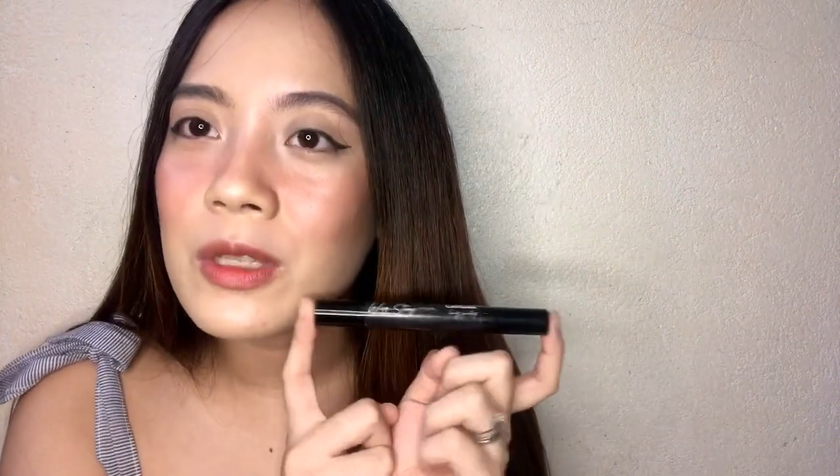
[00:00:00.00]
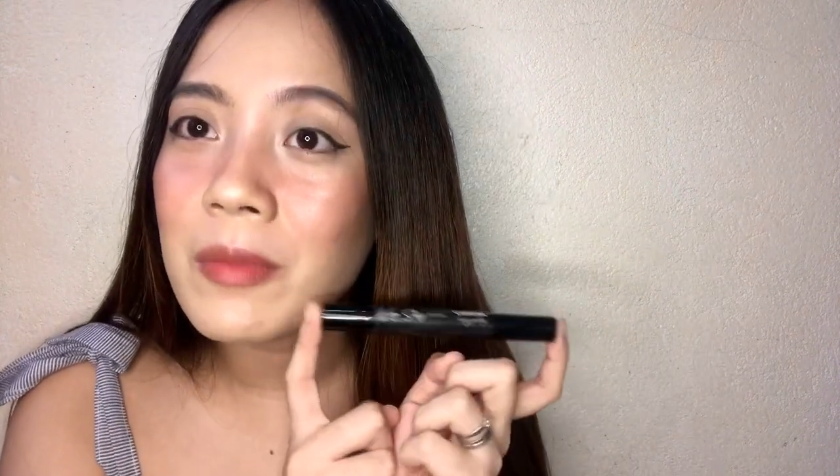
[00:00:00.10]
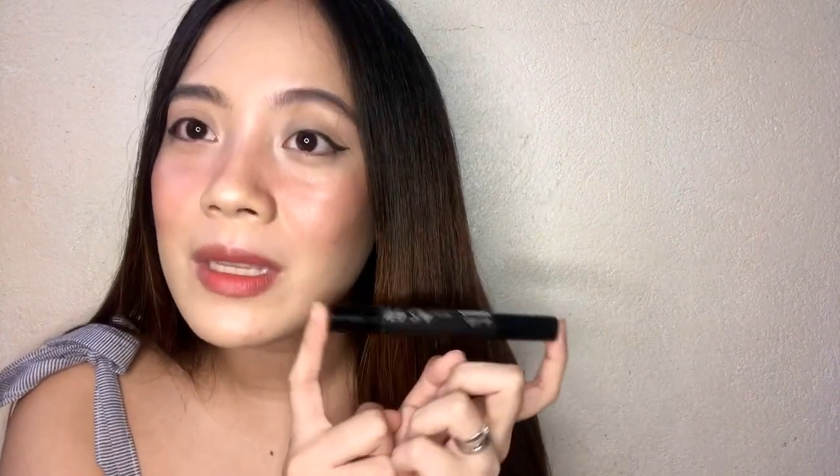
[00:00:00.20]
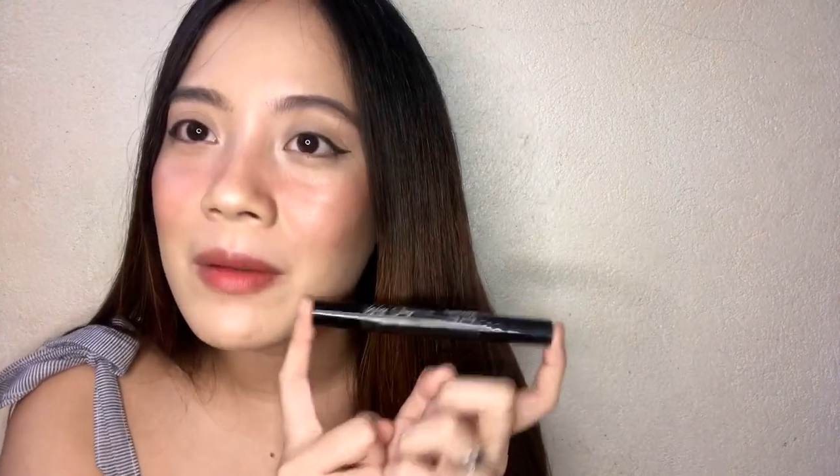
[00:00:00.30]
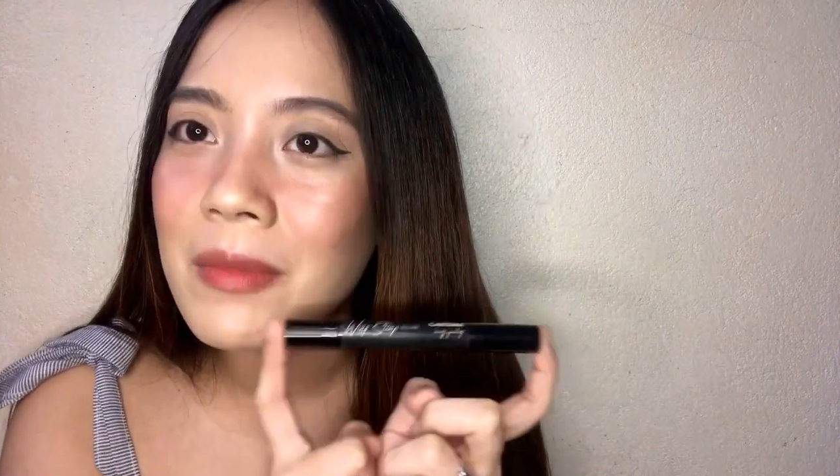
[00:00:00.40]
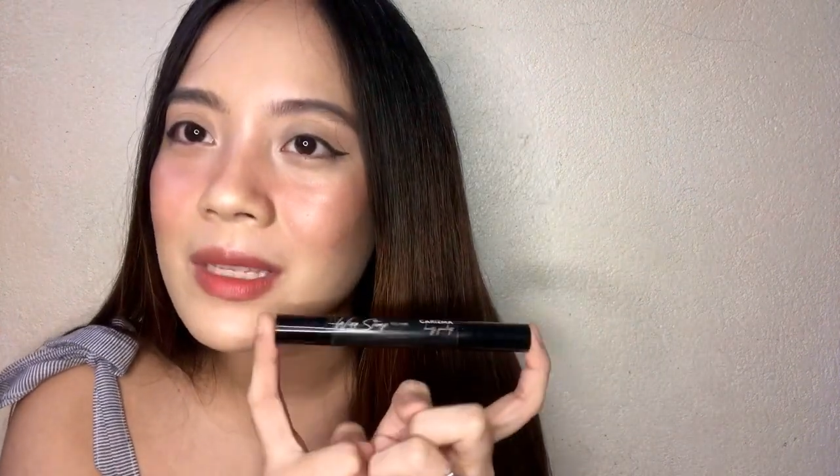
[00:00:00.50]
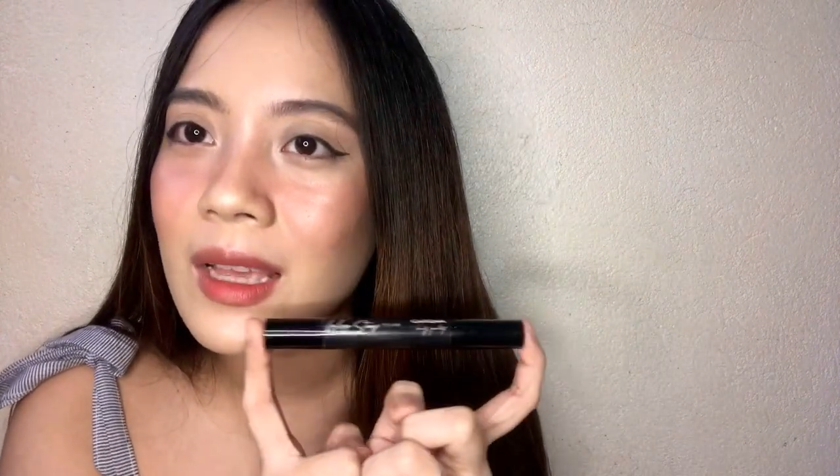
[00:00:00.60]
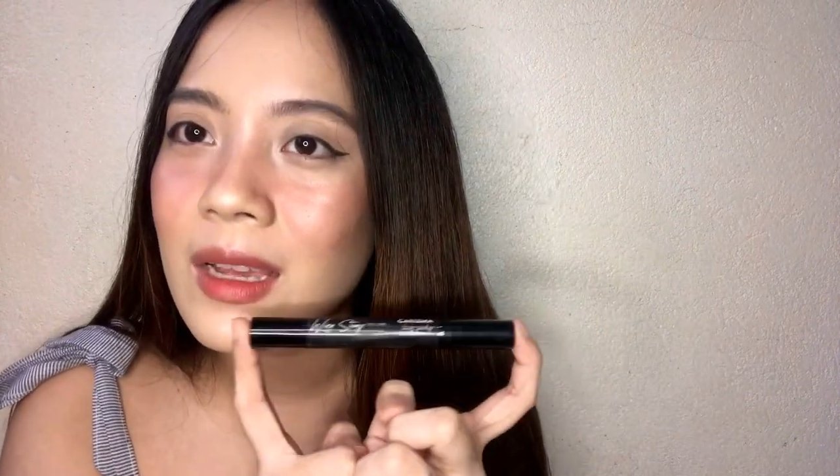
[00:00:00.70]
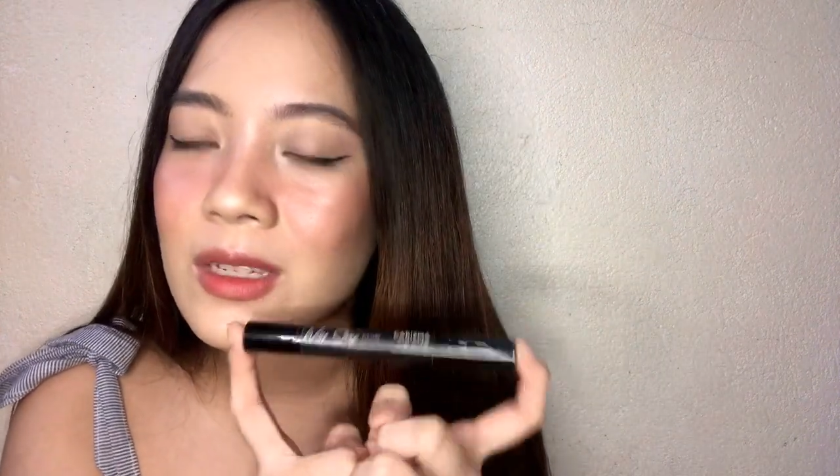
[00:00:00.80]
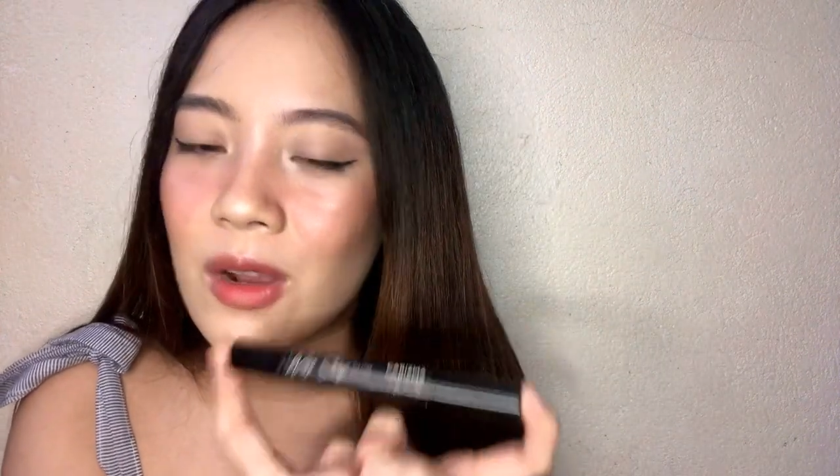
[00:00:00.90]
is
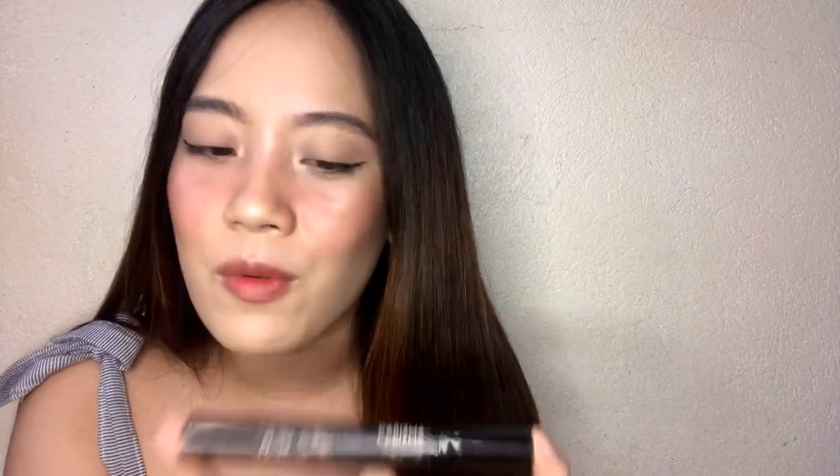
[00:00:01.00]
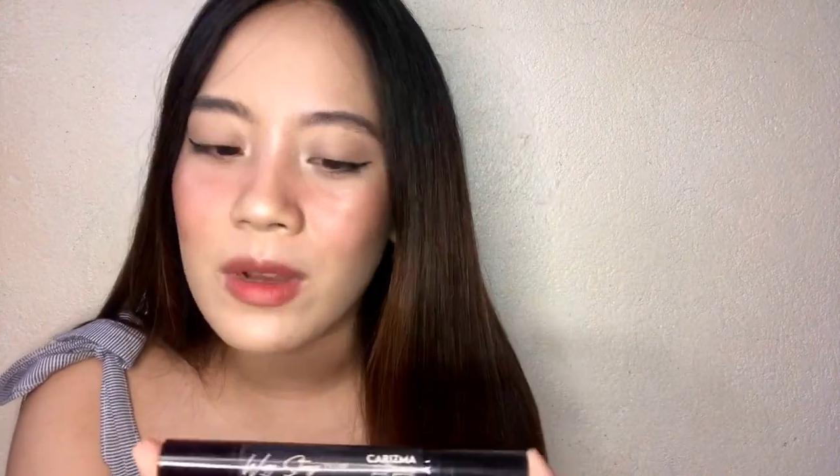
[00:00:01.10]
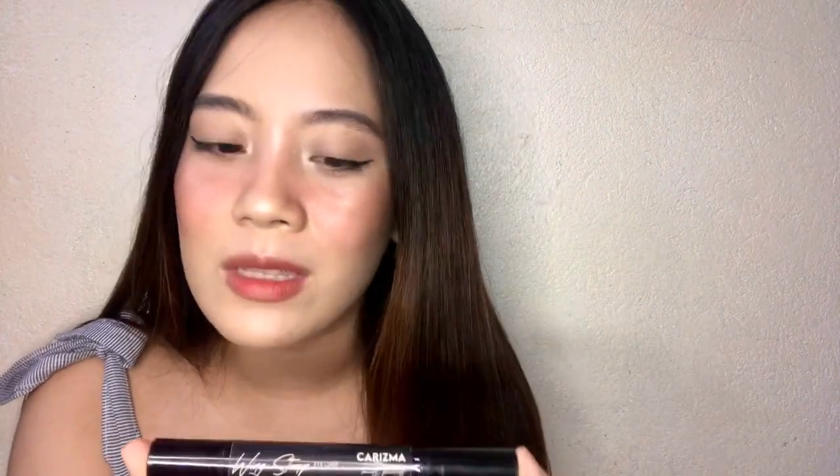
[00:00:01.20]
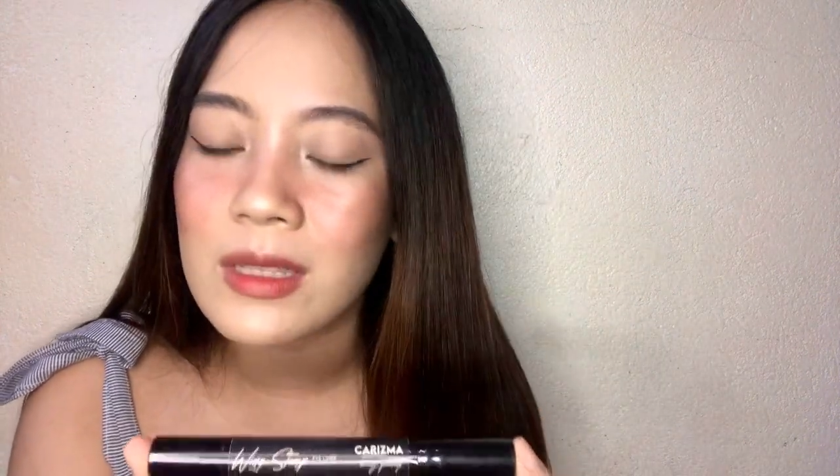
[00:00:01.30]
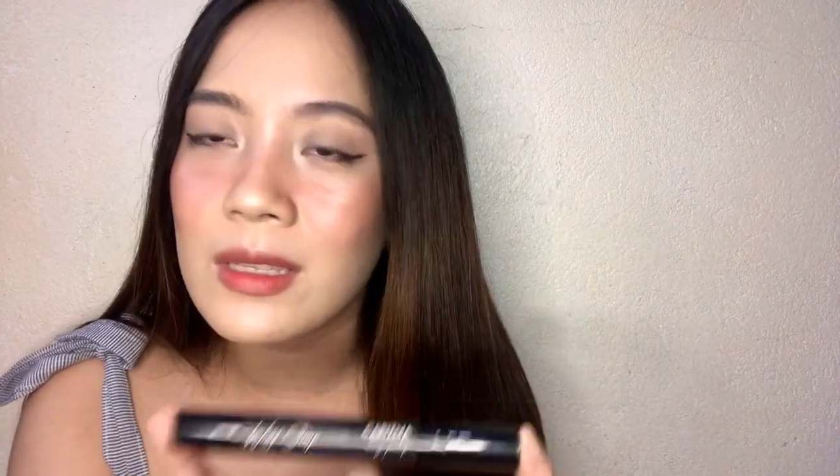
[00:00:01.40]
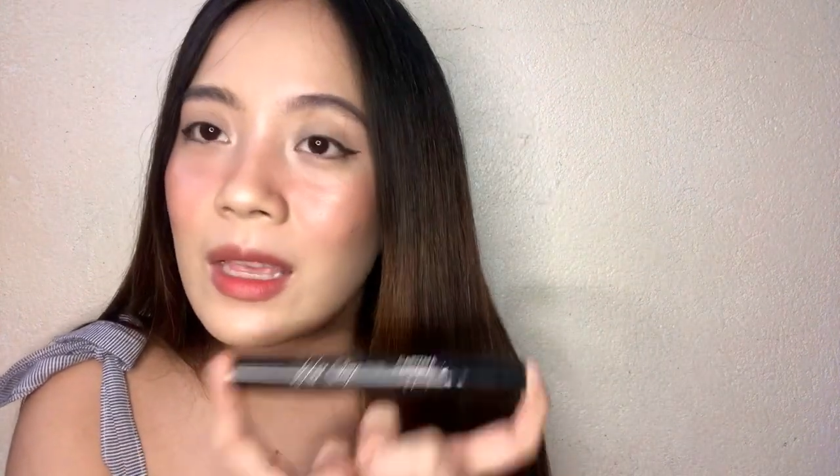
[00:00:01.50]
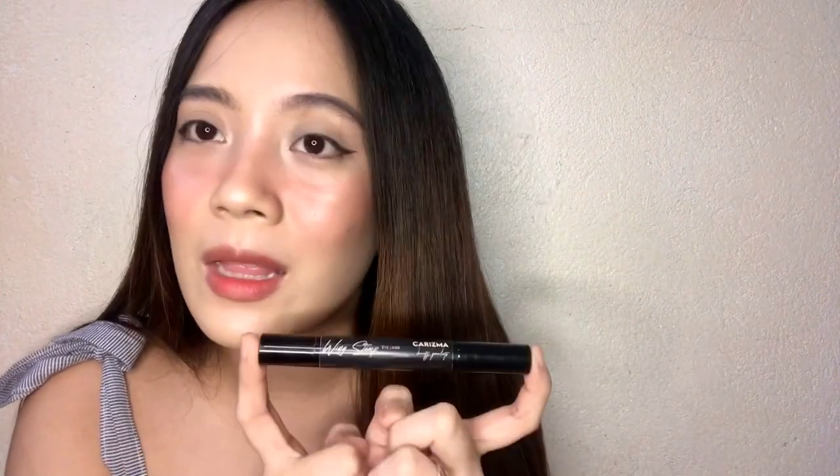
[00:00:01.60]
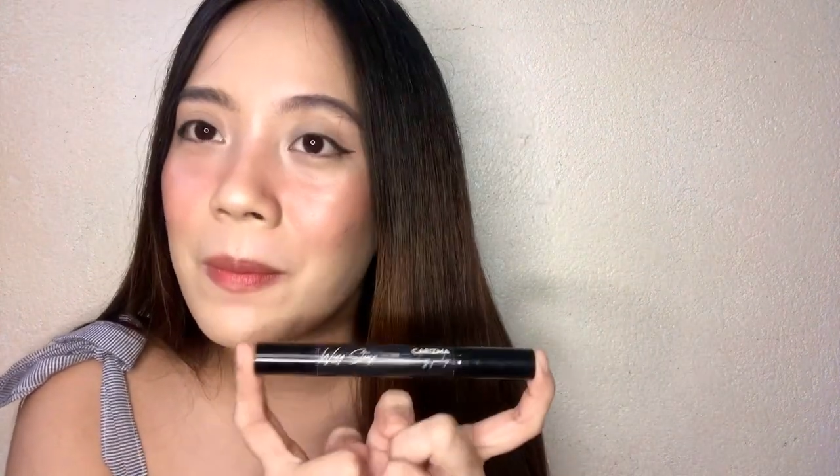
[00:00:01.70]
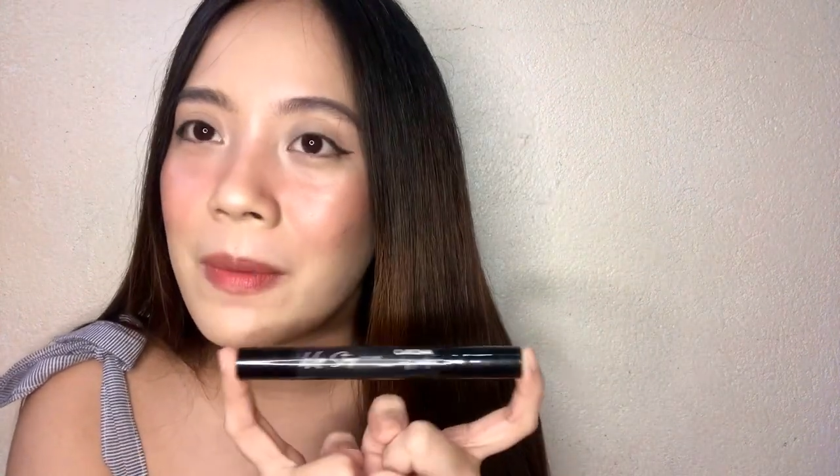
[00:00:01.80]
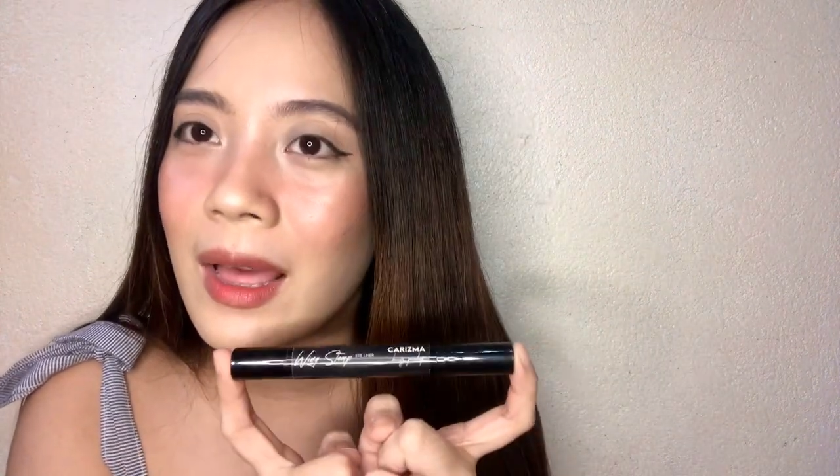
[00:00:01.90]
basang-basa siya once
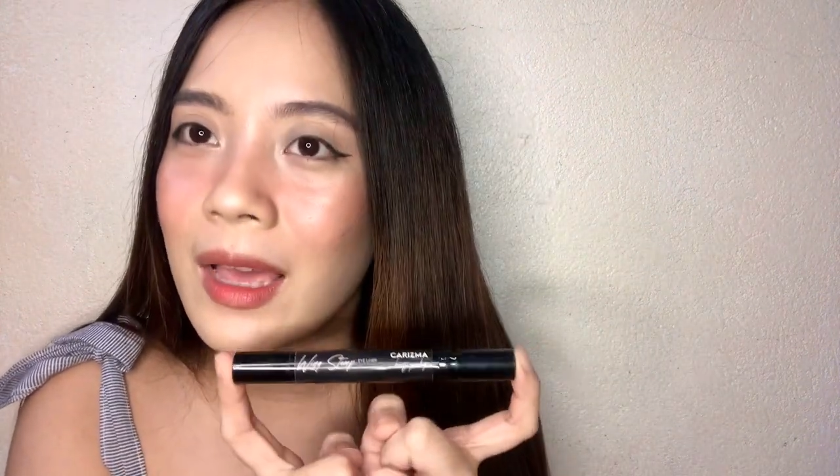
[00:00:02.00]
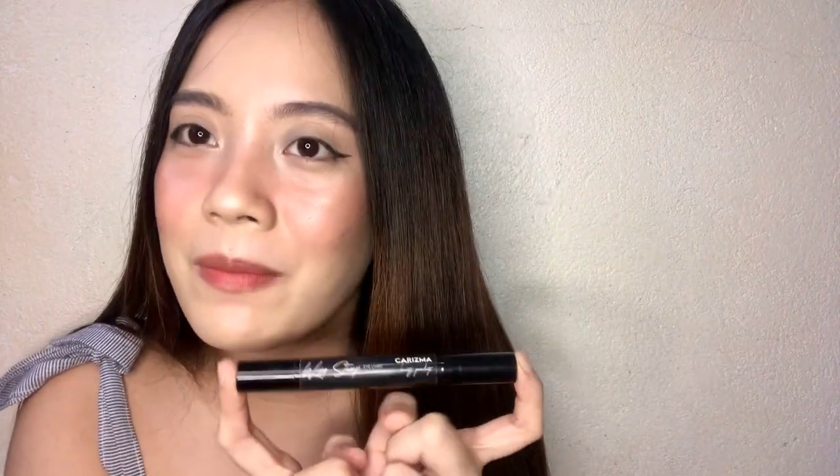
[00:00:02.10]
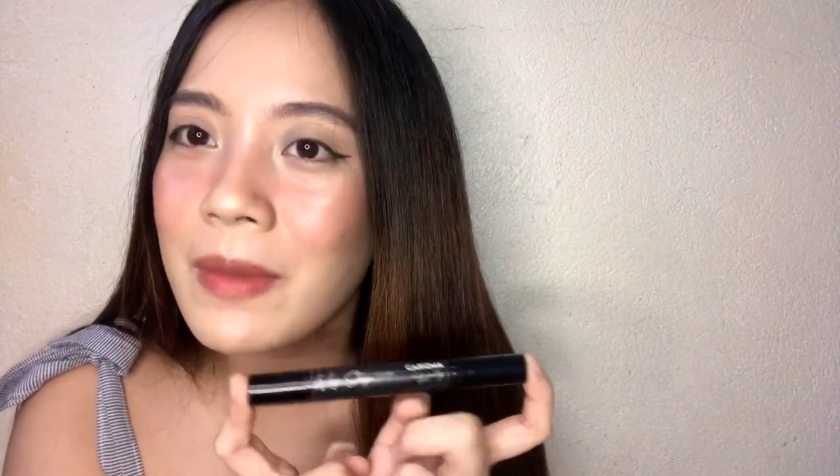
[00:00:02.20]
in-apply.